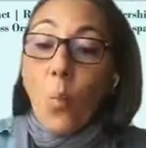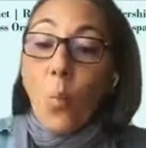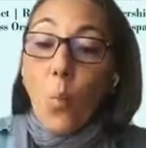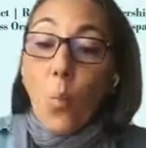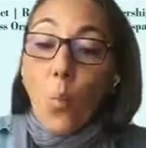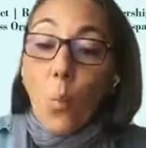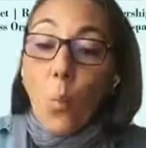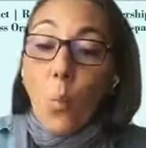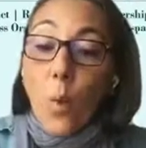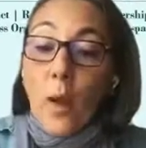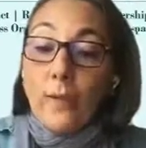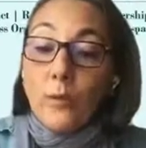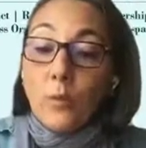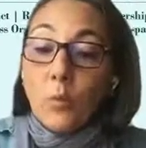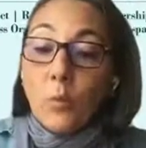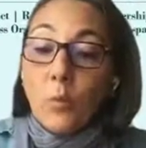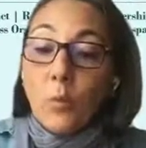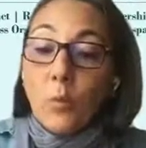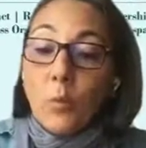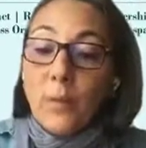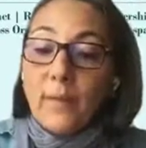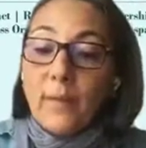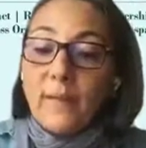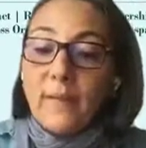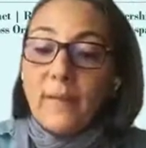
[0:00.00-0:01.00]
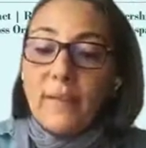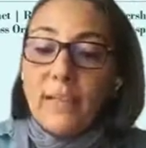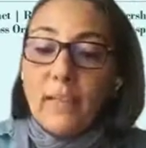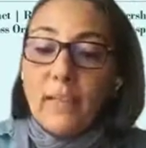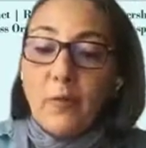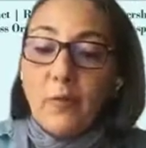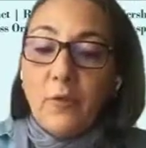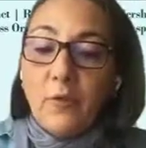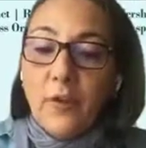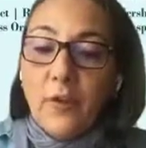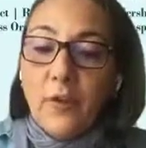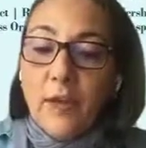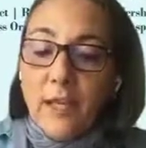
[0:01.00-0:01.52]
what was the
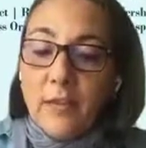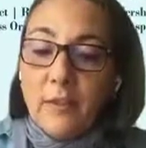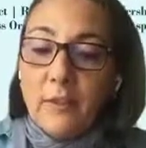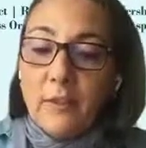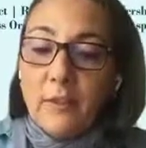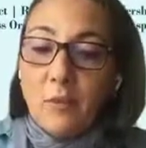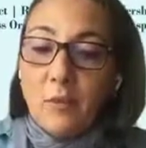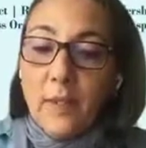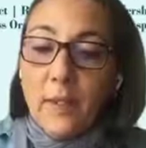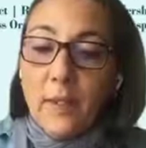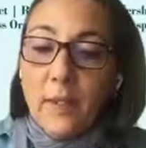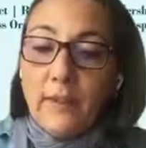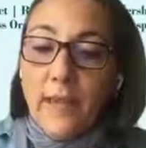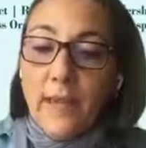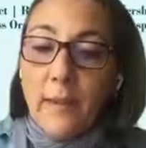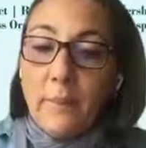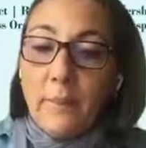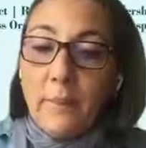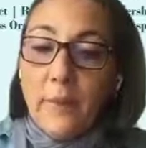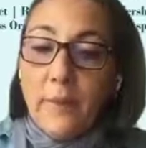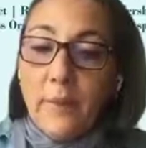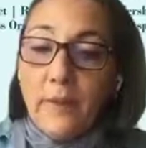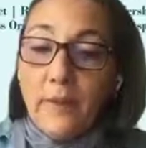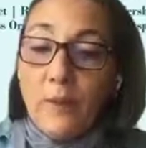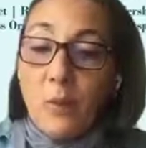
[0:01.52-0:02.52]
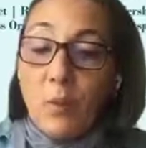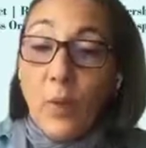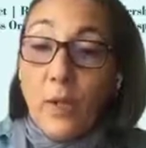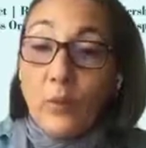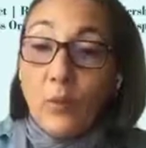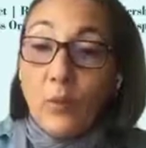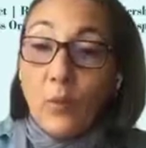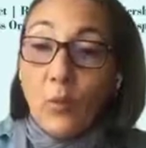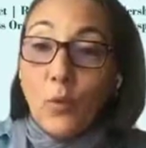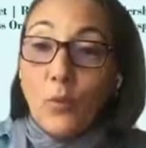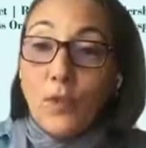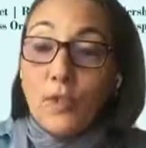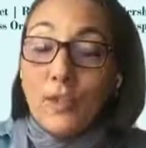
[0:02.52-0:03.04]
failure, what happened,
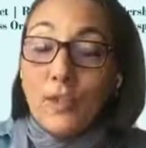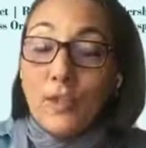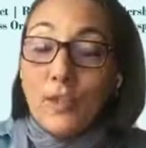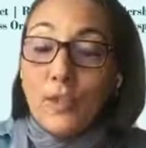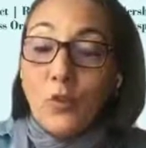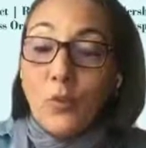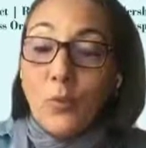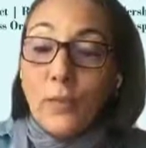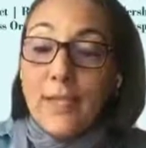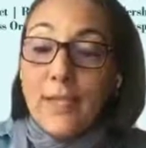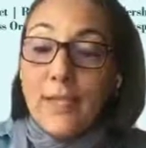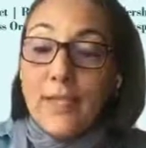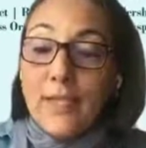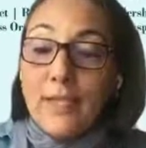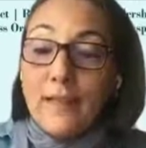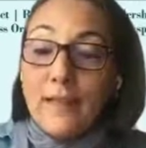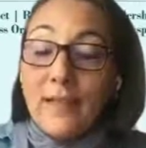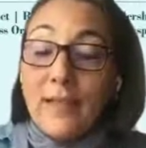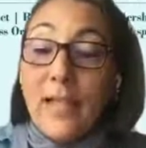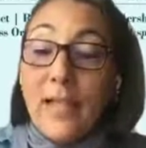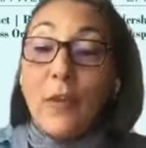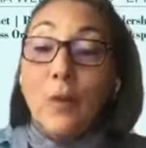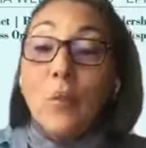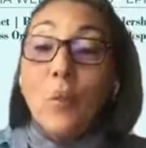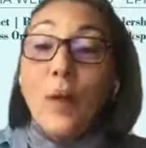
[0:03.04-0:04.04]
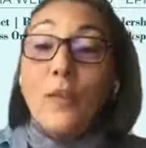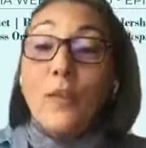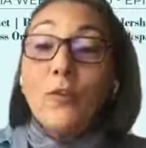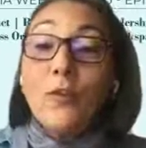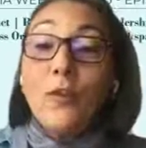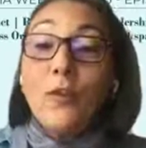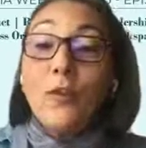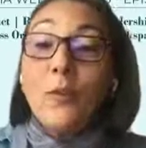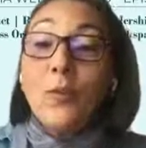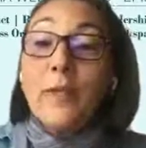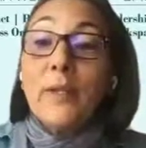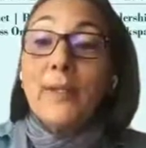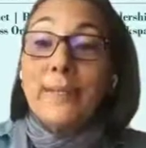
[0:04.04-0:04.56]
what you learned with it, and what
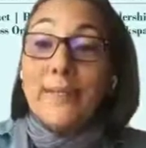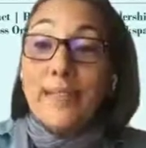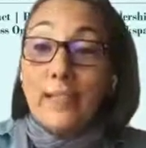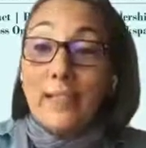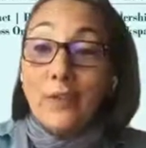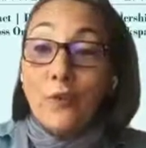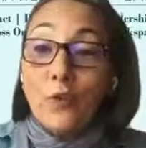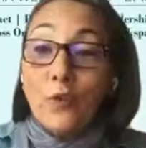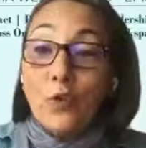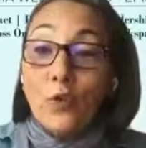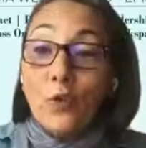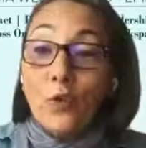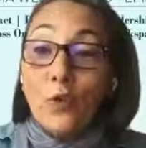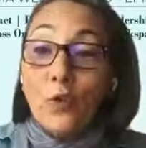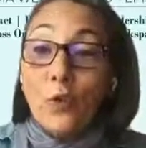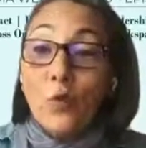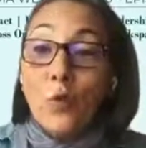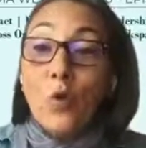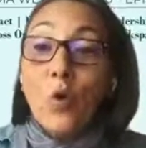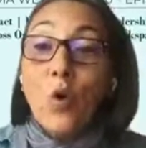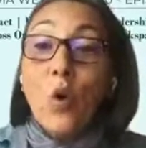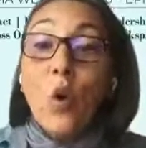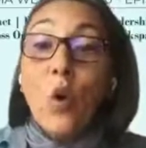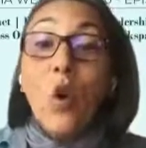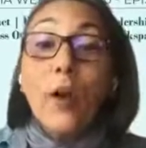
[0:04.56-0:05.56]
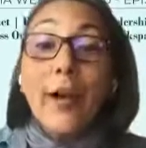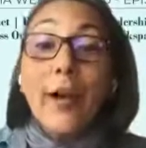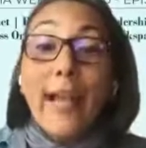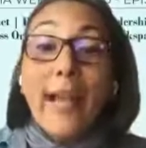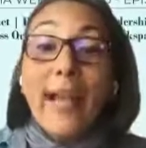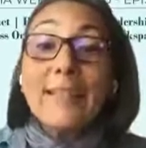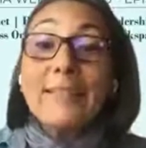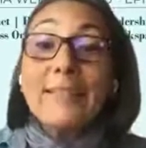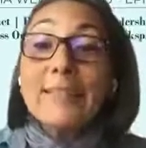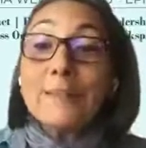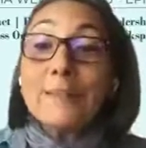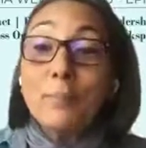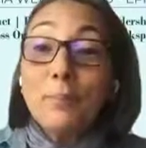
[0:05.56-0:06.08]
you intend to do, or
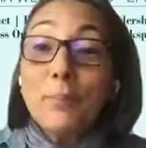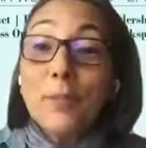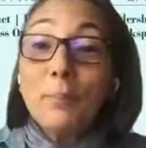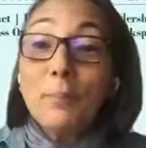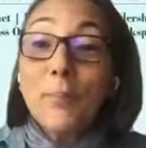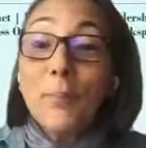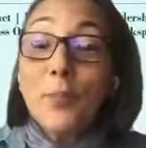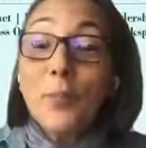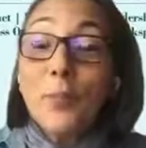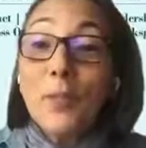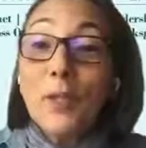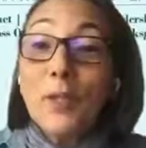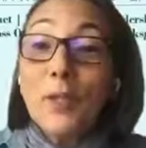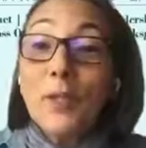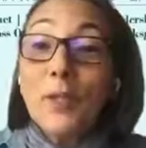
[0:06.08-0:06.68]
ask people,